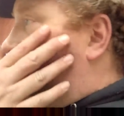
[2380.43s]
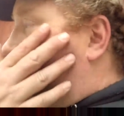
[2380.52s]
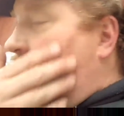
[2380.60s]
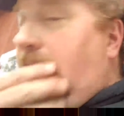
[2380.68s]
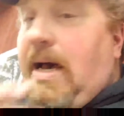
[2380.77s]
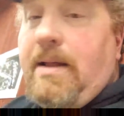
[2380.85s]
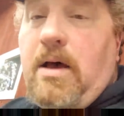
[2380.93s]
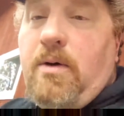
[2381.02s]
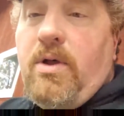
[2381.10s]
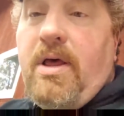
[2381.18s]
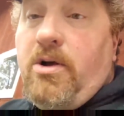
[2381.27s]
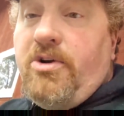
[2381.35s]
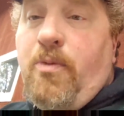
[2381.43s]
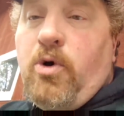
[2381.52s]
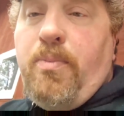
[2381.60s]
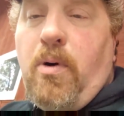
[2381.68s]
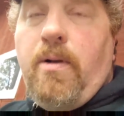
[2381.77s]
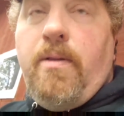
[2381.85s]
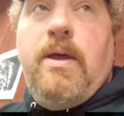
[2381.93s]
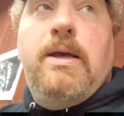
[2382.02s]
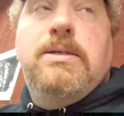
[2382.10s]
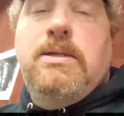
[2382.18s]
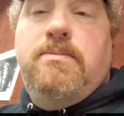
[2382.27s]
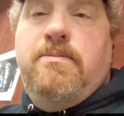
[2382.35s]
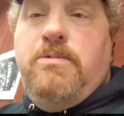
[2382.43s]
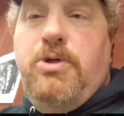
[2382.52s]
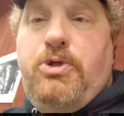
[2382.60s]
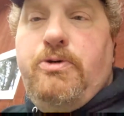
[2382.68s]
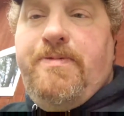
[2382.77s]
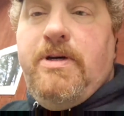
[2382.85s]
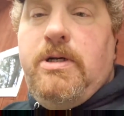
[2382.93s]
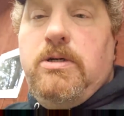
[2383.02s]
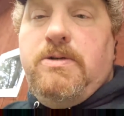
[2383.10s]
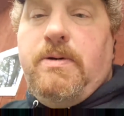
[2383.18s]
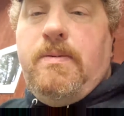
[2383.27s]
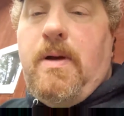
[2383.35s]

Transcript: Yeah, well, there's more important things than YouTube videos.